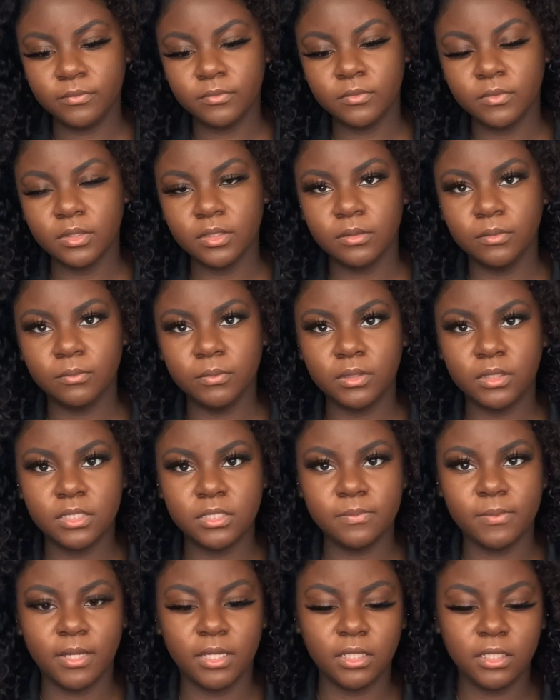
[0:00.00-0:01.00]
Put this
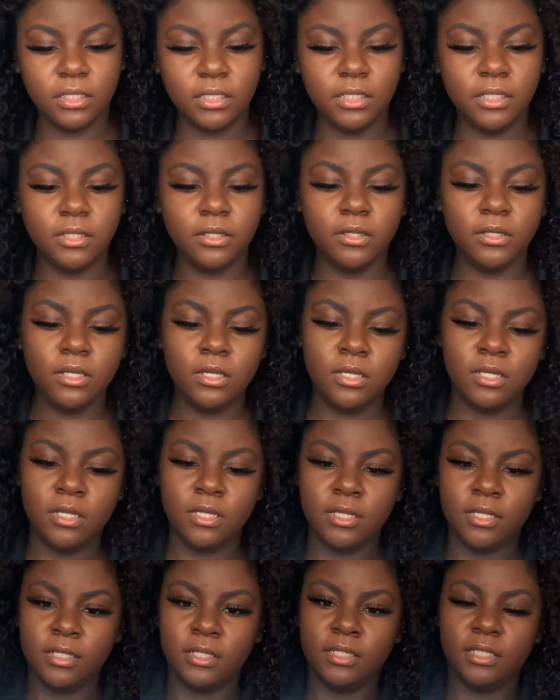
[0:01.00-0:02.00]
back in here.
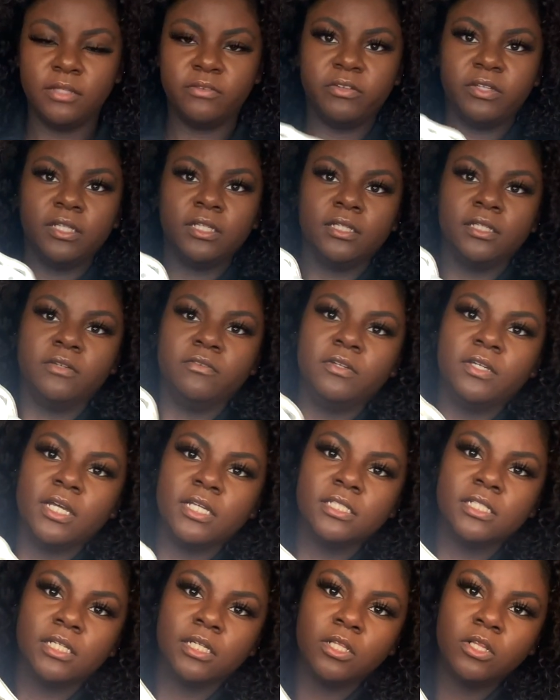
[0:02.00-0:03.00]
Gonna give you
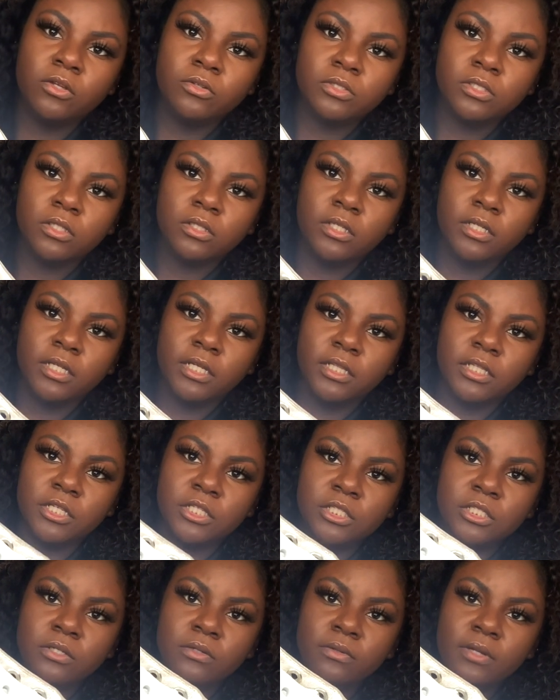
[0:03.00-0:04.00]
guys a closer look at the
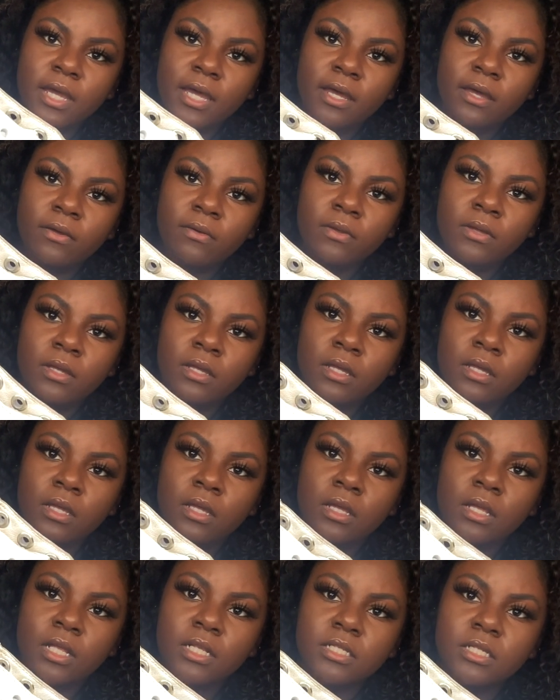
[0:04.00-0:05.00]
shoe now.
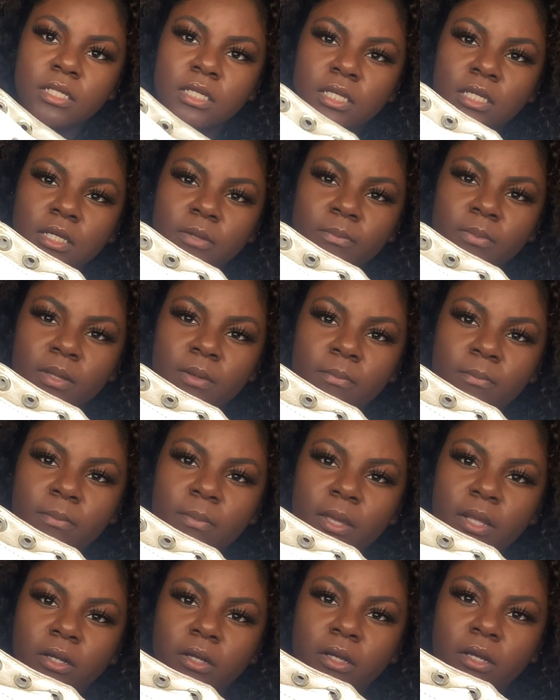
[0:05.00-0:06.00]
It's looking a bit
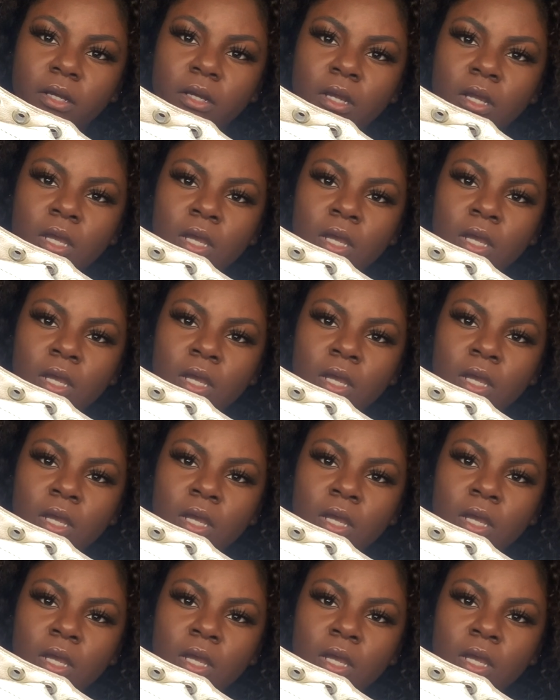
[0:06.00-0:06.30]
better.